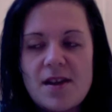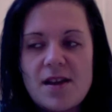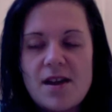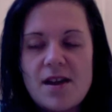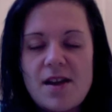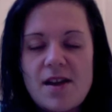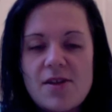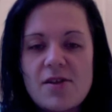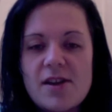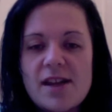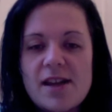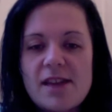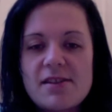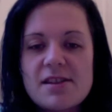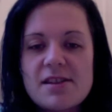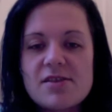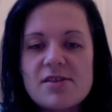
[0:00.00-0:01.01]
I thought I'd add
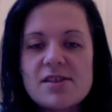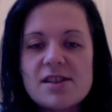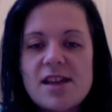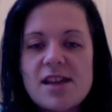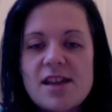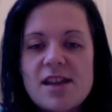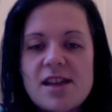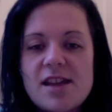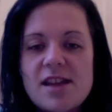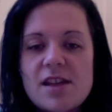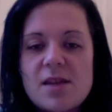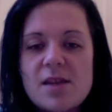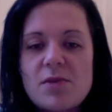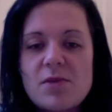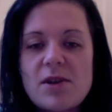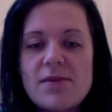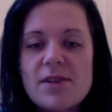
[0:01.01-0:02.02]
this on to the end of the
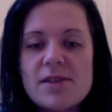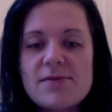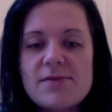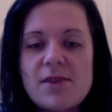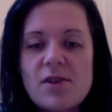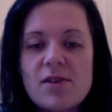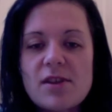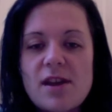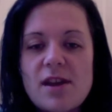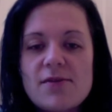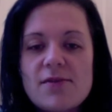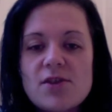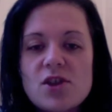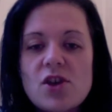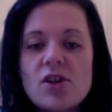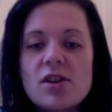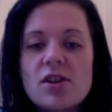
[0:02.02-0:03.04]
previous vlog that I've
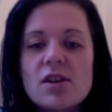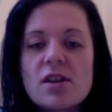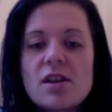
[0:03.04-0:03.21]
done,